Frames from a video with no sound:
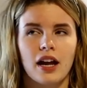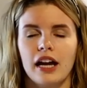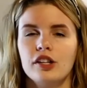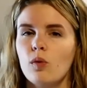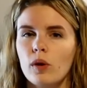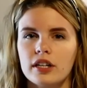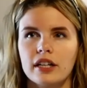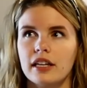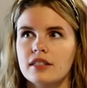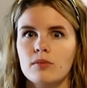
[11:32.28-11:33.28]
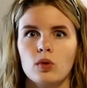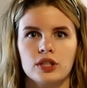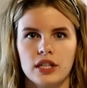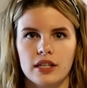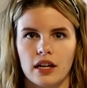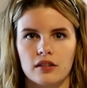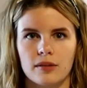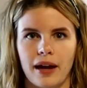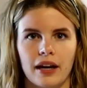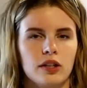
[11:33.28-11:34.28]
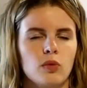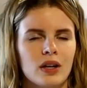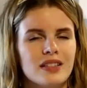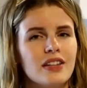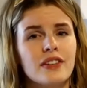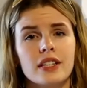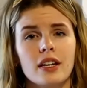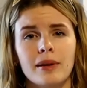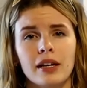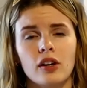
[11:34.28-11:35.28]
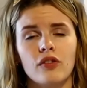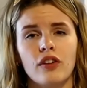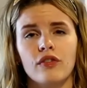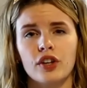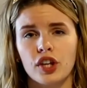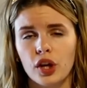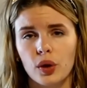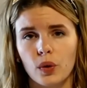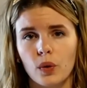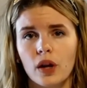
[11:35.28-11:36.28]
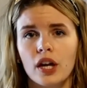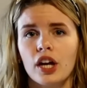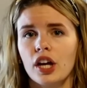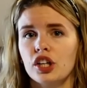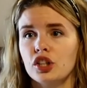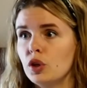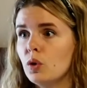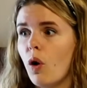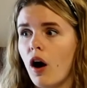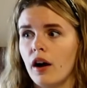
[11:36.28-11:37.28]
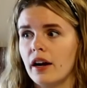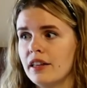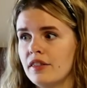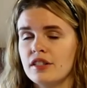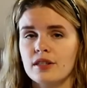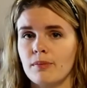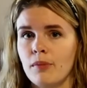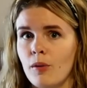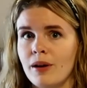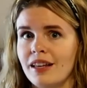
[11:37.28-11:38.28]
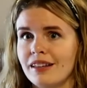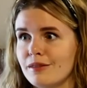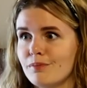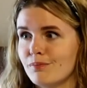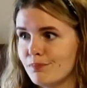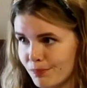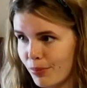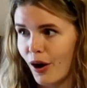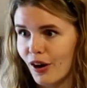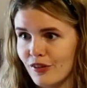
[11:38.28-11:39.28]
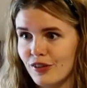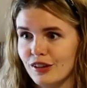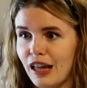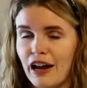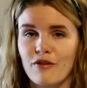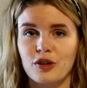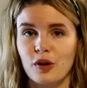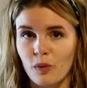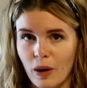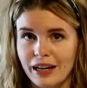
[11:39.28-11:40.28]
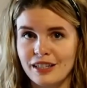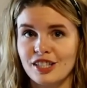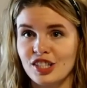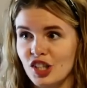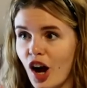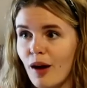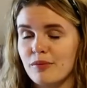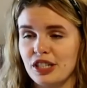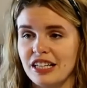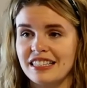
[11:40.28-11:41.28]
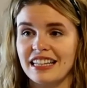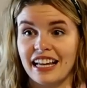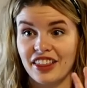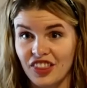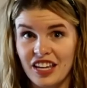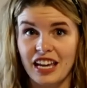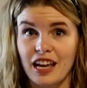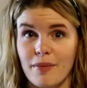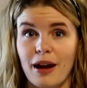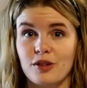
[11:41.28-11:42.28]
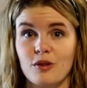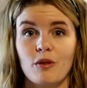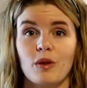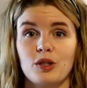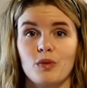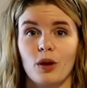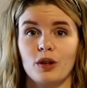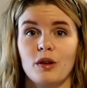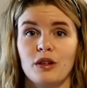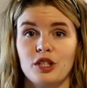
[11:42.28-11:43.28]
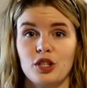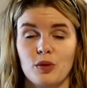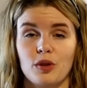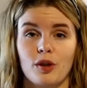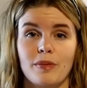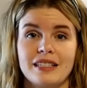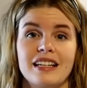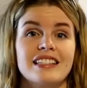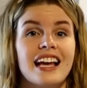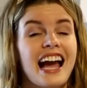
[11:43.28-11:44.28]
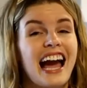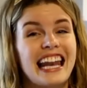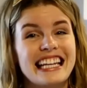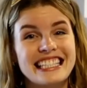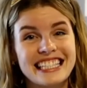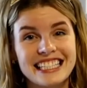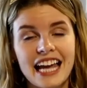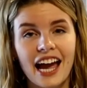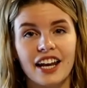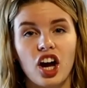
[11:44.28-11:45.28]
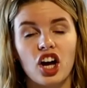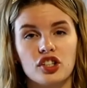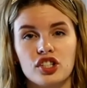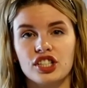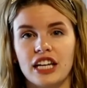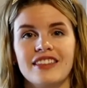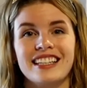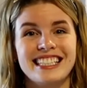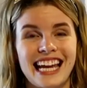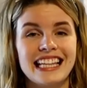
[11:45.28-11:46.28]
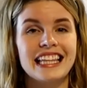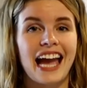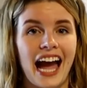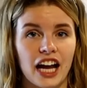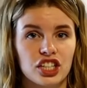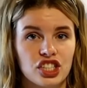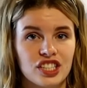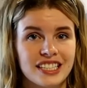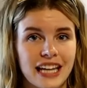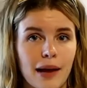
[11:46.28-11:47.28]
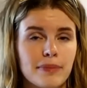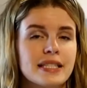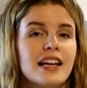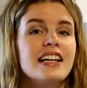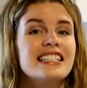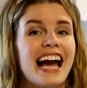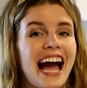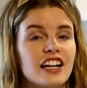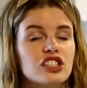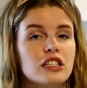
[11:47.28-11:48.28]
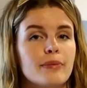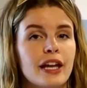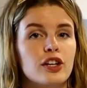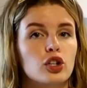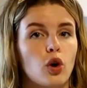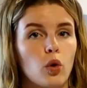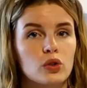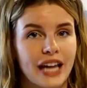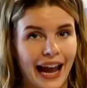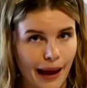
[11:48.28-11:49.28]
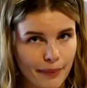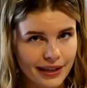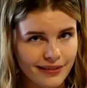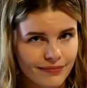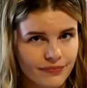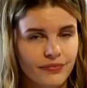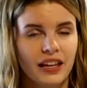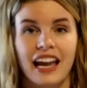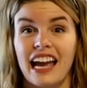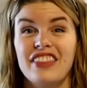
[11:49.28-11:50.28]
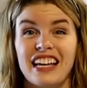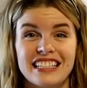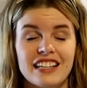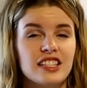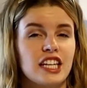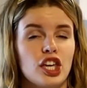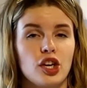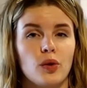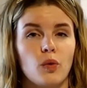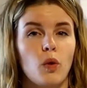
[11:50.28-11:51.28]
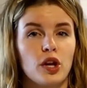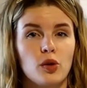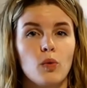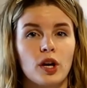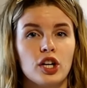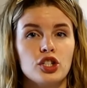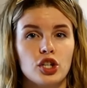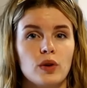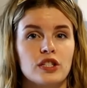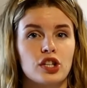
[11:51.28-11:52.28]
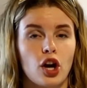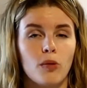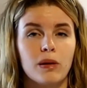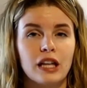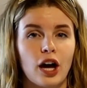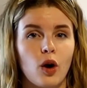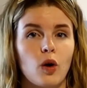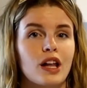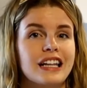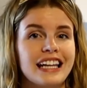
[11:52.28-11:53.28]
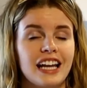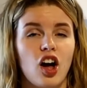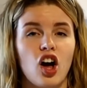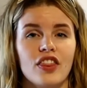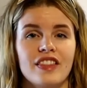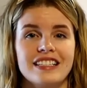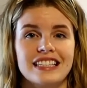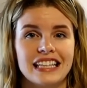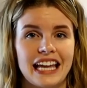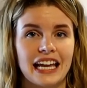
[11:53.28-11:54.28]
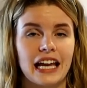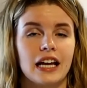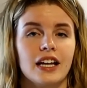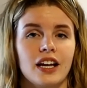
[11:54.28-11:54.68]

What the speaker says: and you want to get some more details about it, you want to see if it's going to be a good fit for you, you are in this moment and part of your life where you're ready to stop just like thinking about doing what you want to do with your business and instead understand the daily action steps to actually make your goals happen. If that sounds like you, what you want to do is go below, click on this link,